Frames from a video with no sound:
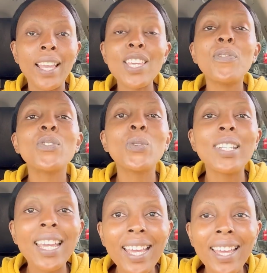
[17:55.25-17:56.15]
If
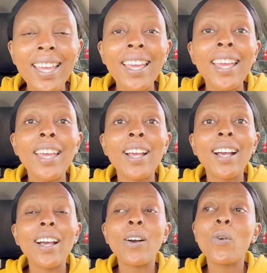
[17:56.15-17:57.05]
today
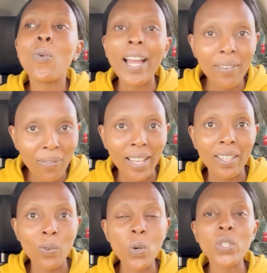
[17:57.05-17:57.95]

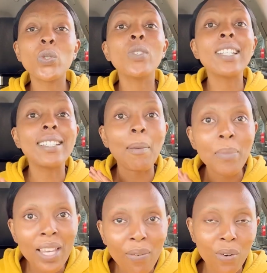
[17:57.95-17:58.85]
Wi-Fi was to
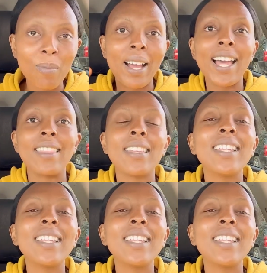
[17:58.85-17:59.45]
disappear from earth,